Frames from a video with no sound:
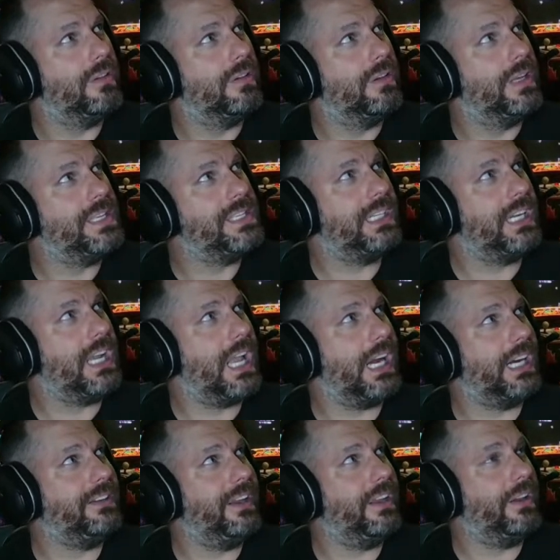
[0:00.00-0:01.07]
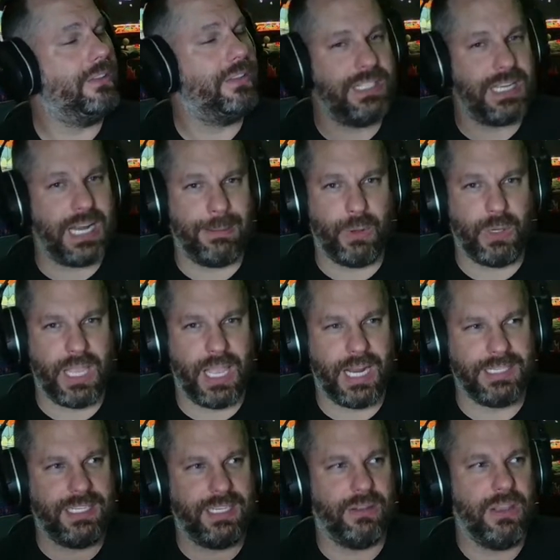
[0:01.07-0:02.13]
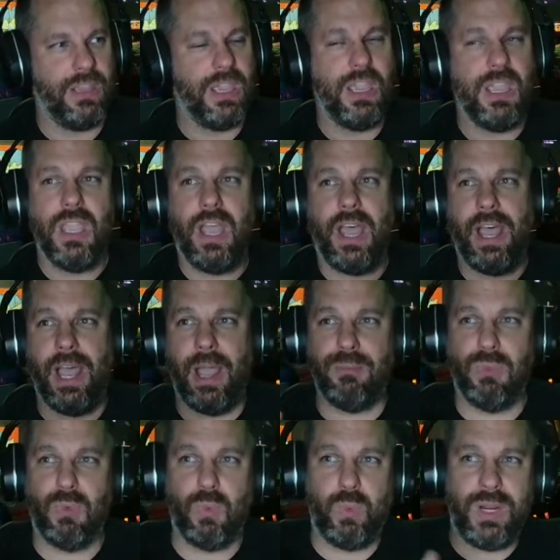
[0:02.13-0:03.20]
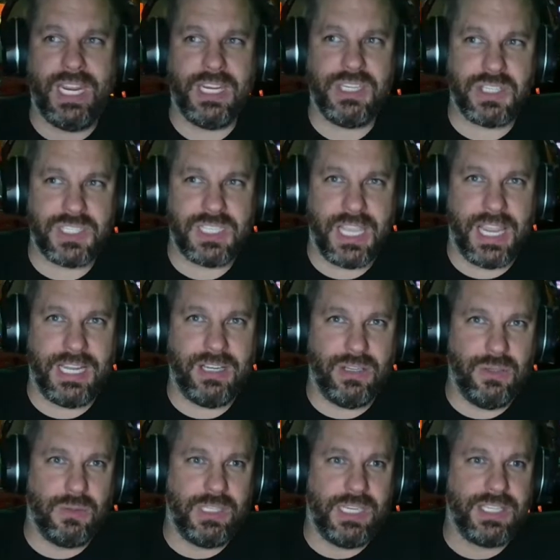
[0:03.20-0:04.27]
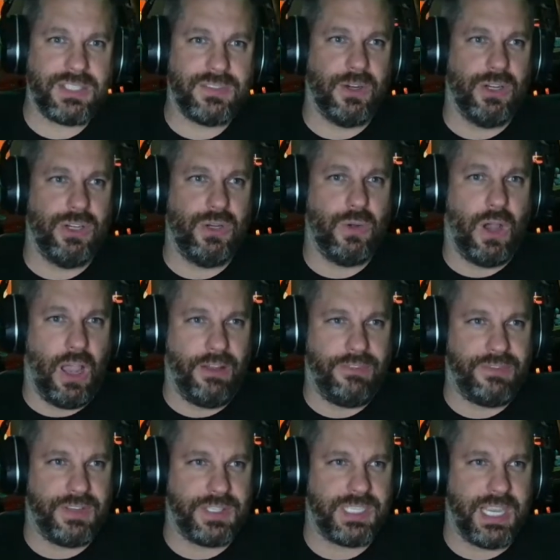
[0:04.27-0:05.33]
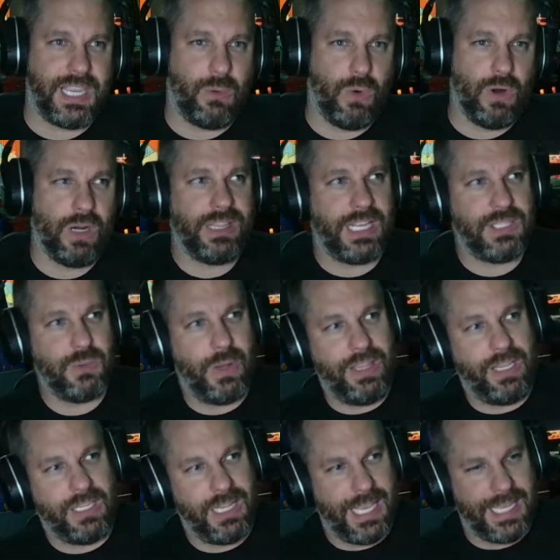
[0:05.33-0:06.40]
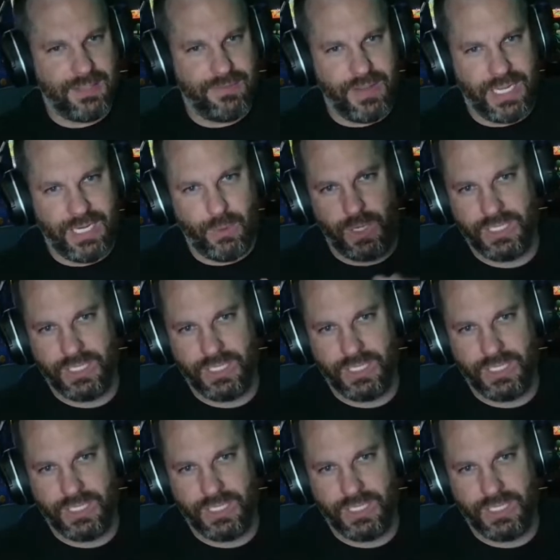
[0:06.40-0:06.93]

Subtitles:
is the cocktail, the Dynamo cocktail. We just signed a new lease for a new office at work. That's why the class of 81